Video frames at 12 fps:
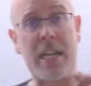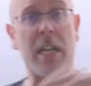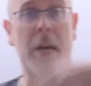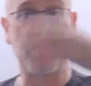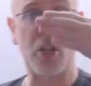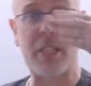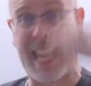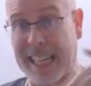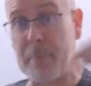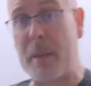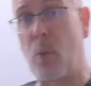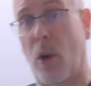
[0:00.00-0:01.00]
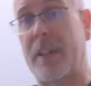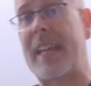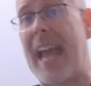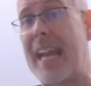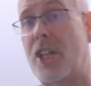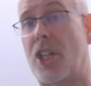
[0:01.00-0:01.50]
out how much that'll be worth
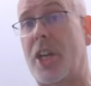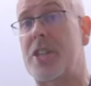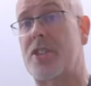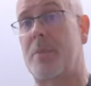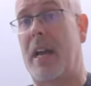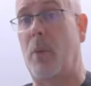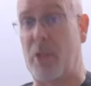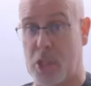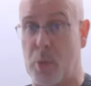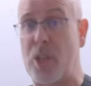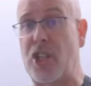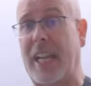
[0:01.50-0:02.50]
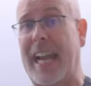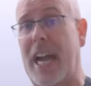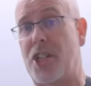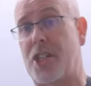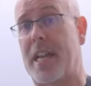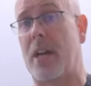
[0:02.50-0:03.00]
8 years from now, which is when she
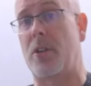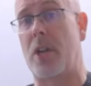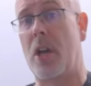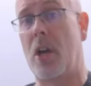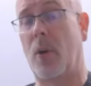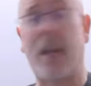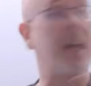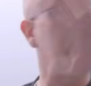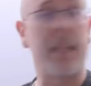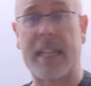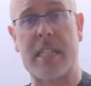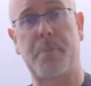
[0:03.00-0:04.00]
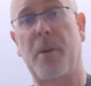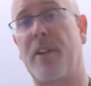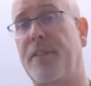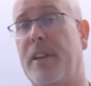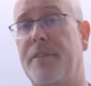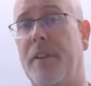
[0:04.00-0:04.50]
cashes out, okay, that's
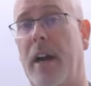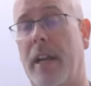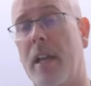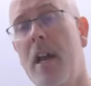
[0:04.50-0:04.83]
perfectly fine.